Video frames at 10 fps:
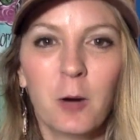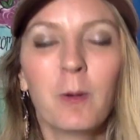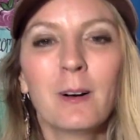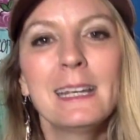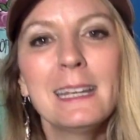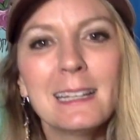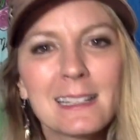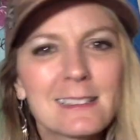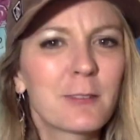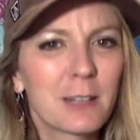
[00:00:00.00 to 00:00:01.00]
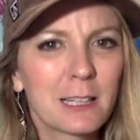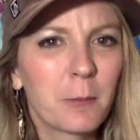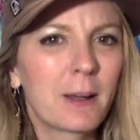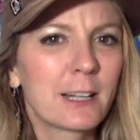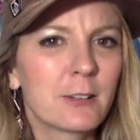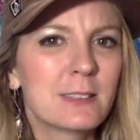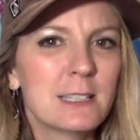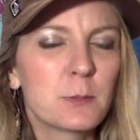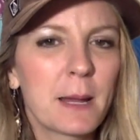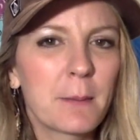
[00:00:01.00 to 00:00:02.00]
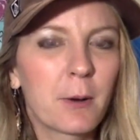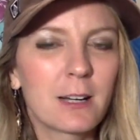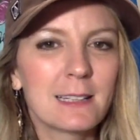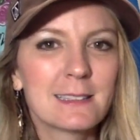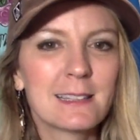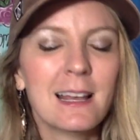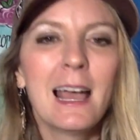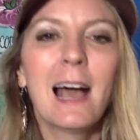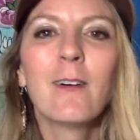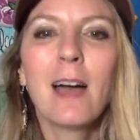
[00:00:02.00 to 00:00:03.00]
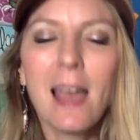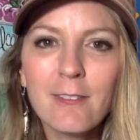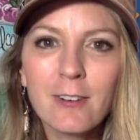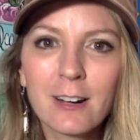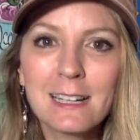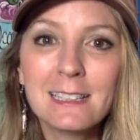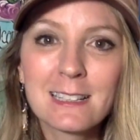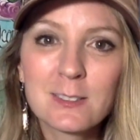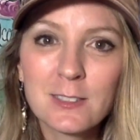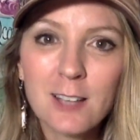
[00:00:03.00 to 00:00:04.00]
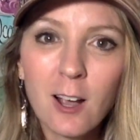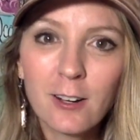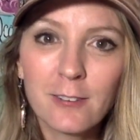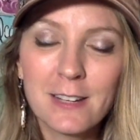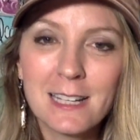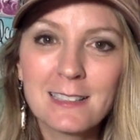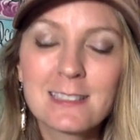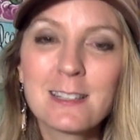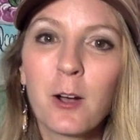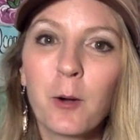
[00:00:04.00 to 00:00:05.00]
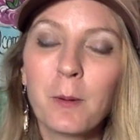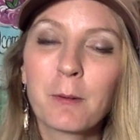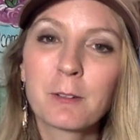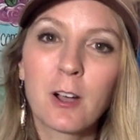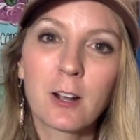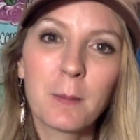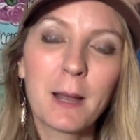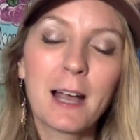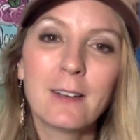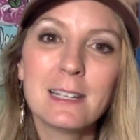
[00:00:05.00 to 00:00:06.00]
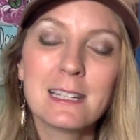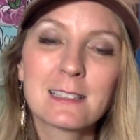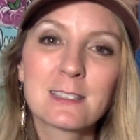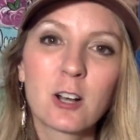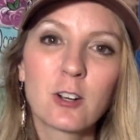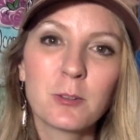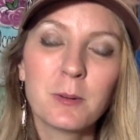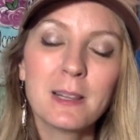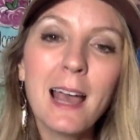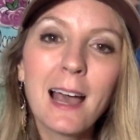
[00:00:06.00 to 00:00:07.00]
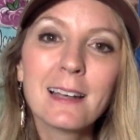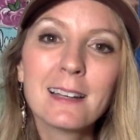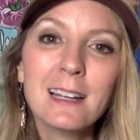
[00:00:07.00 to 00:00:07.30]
Well, he doesn't really want to go teach paint parties. However, he does photography. So we were talking about how he could start doing that.